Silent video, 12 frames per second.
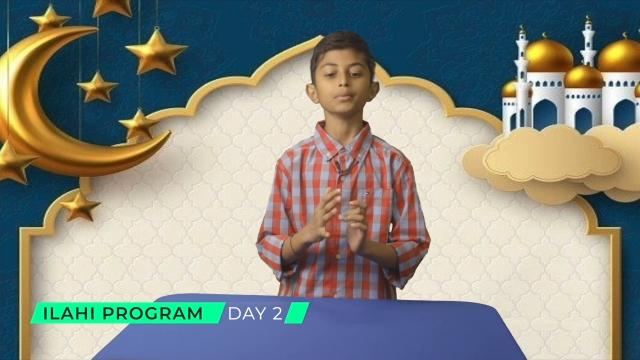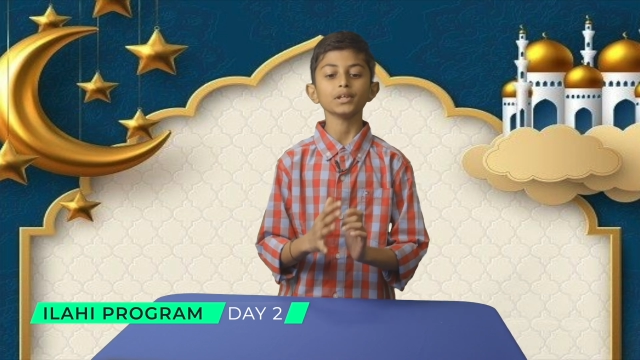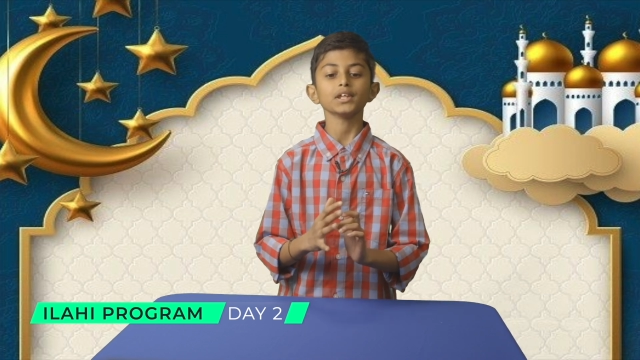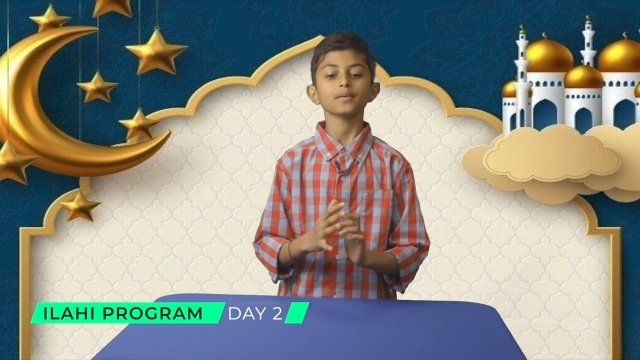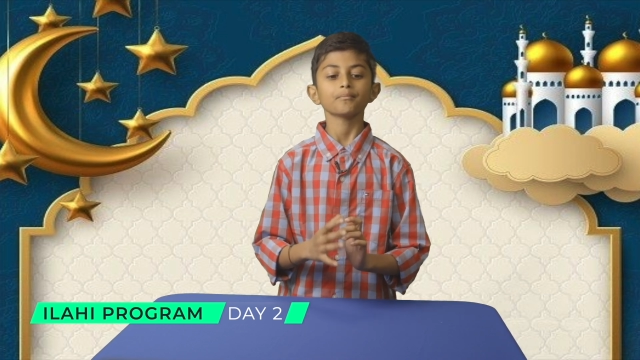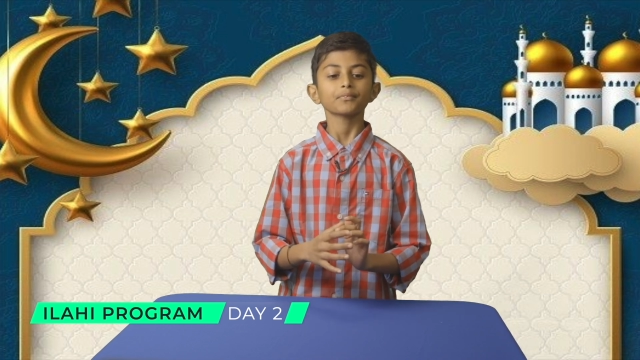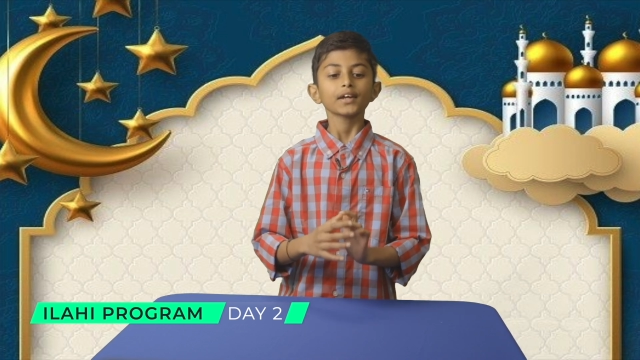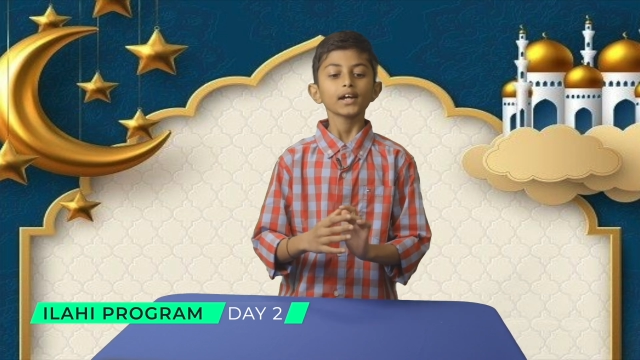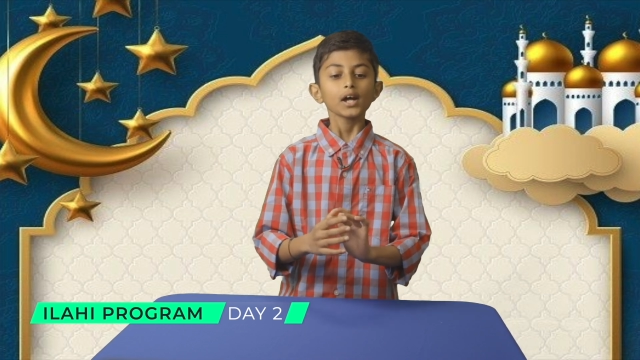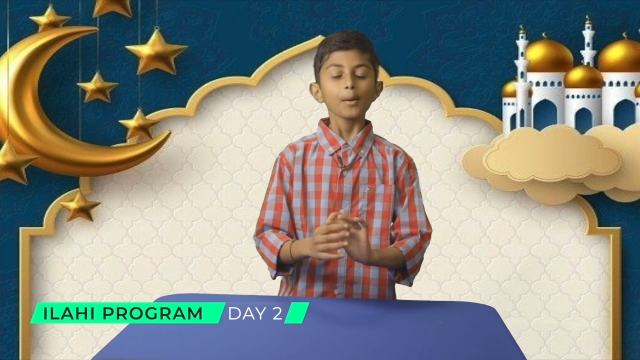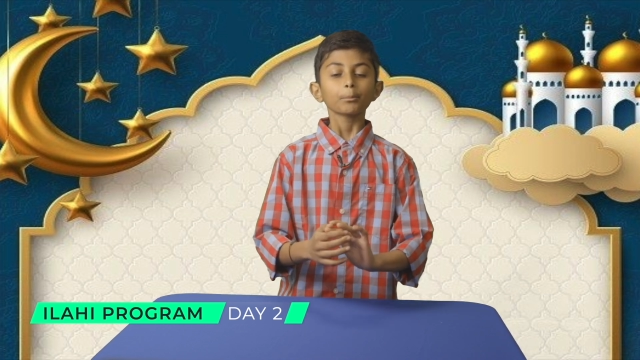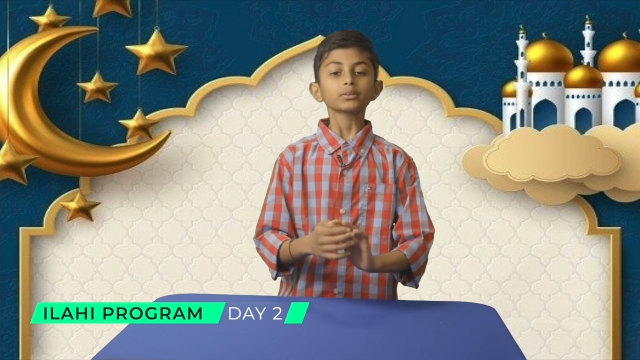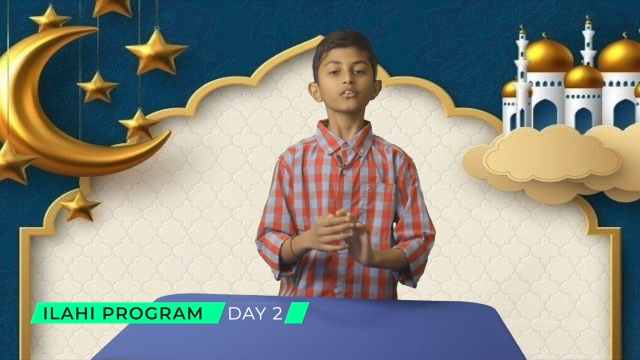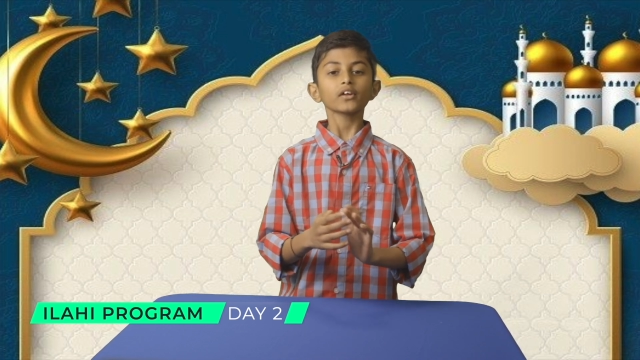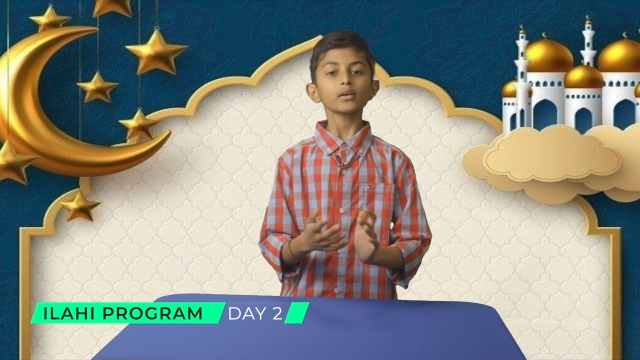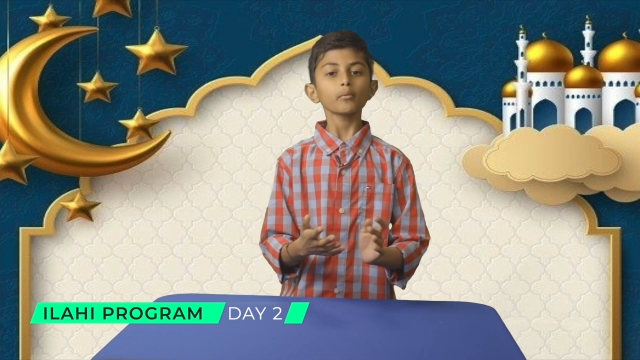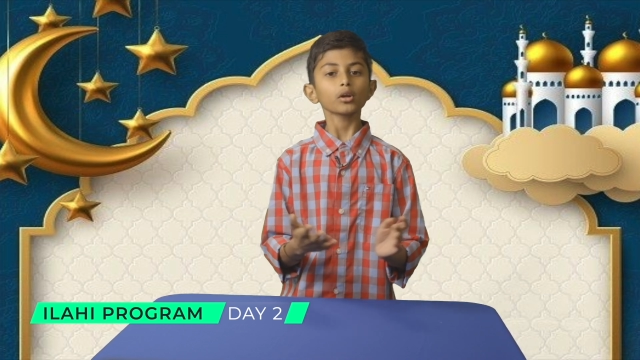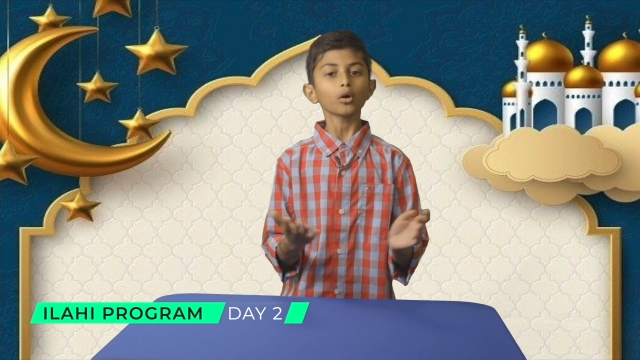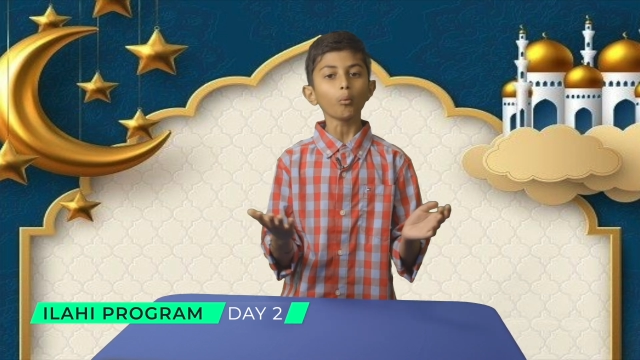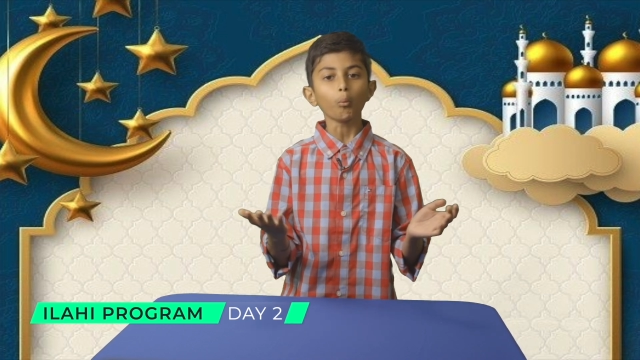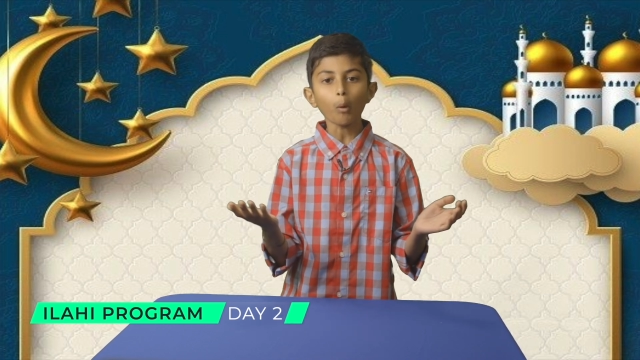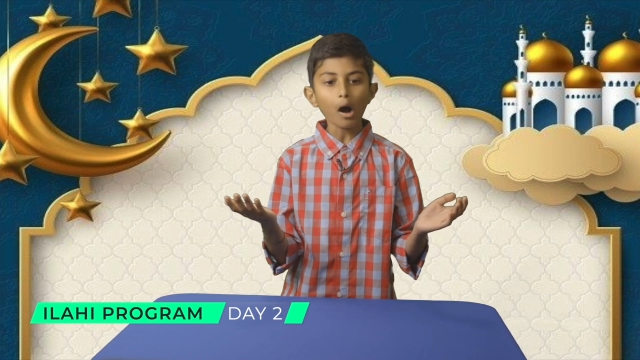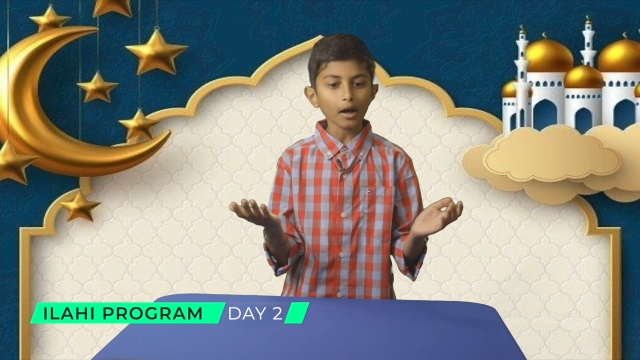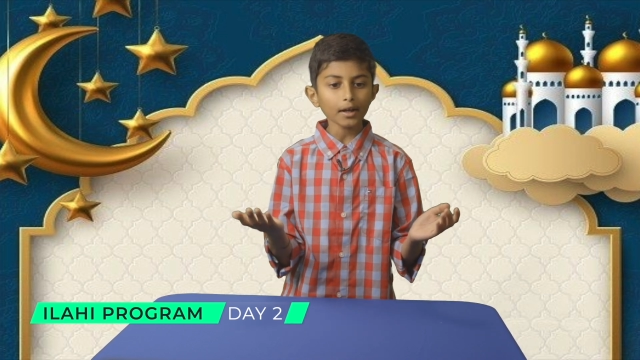be. But does anyone know
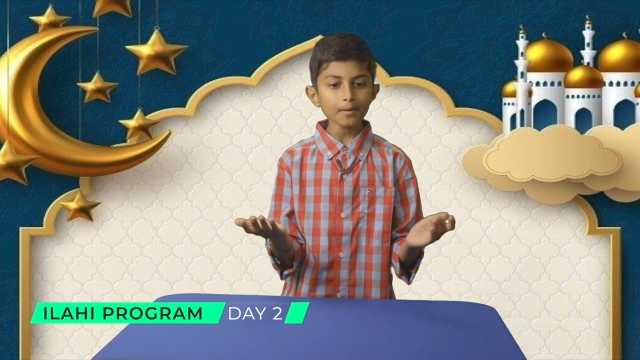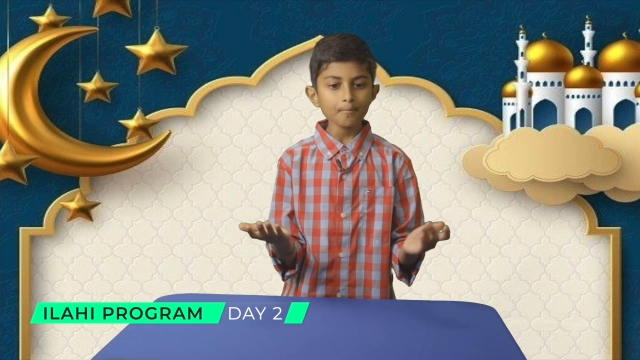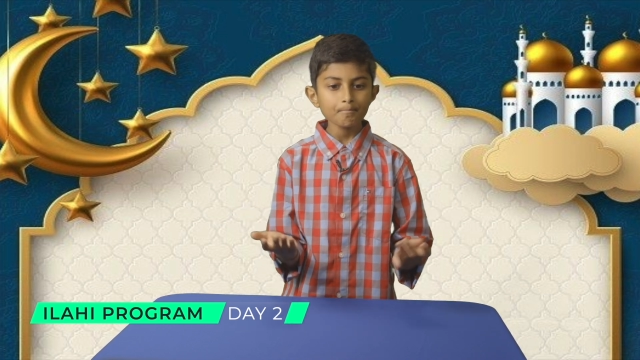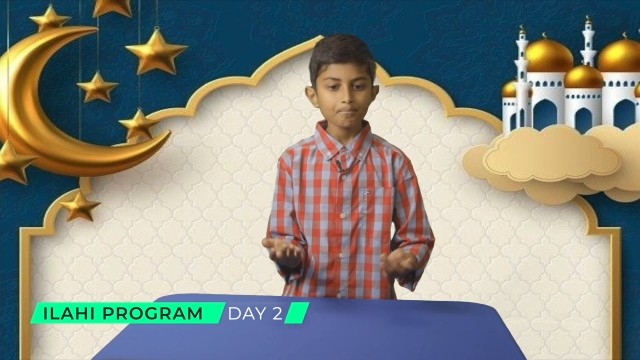why?